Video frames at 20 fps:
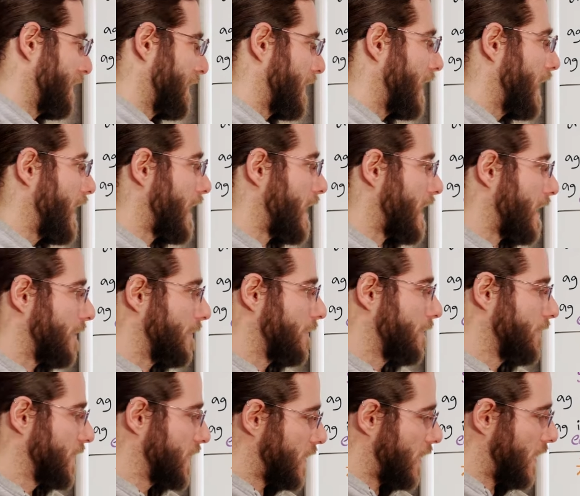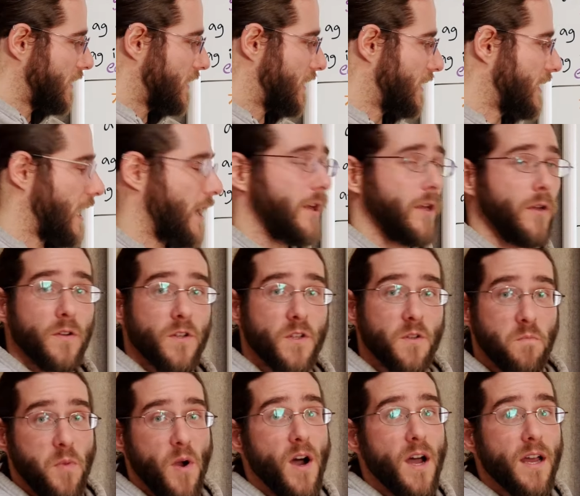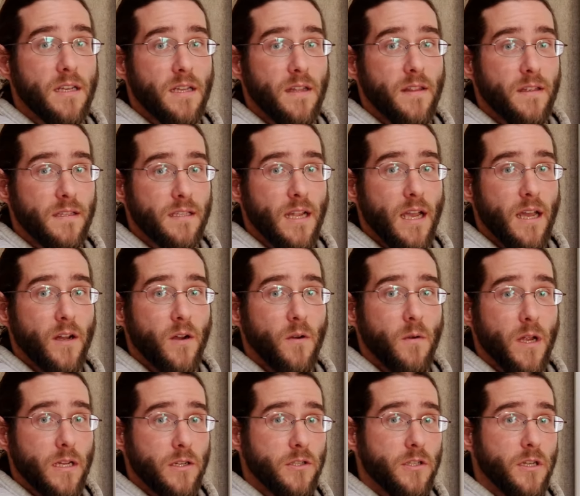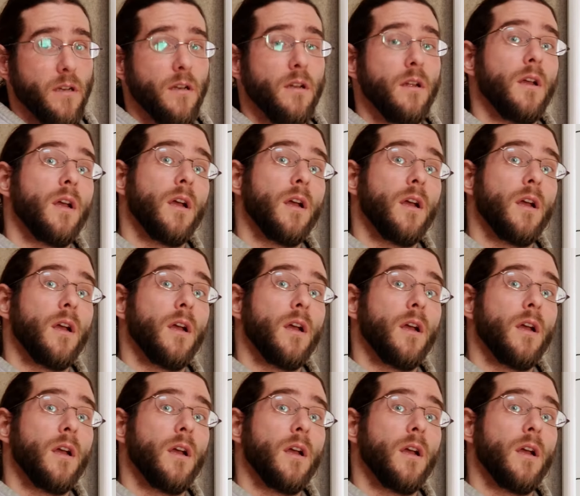Yeah. So this is how you respond to this kind of question.